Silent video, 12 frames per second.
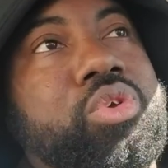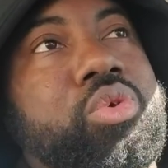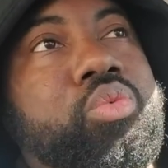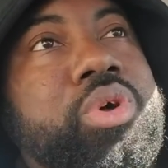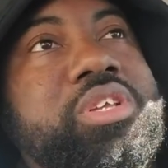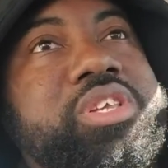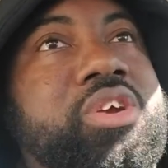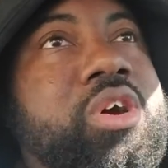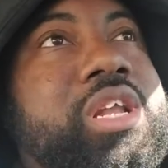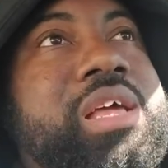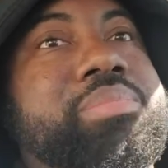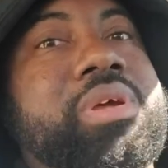when it's a
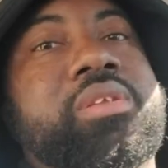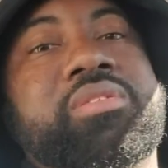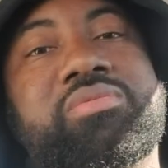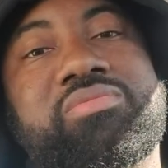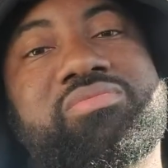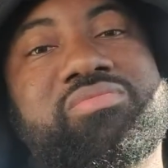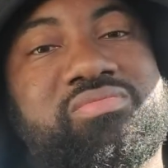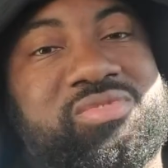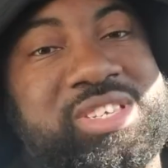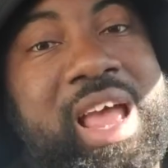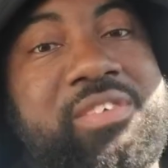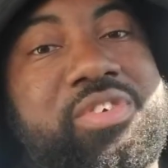girl they've been
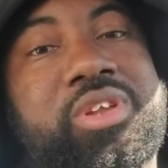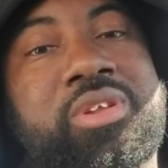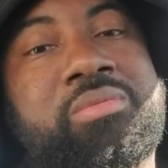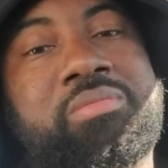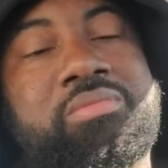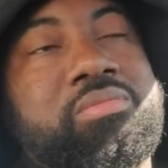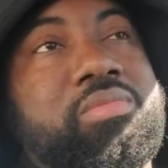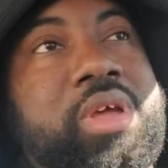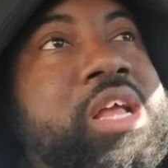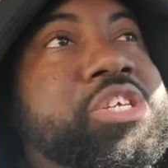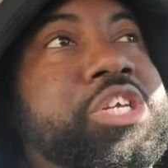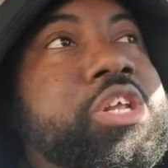saving
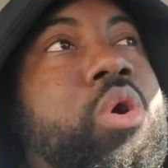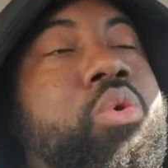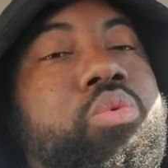and she don't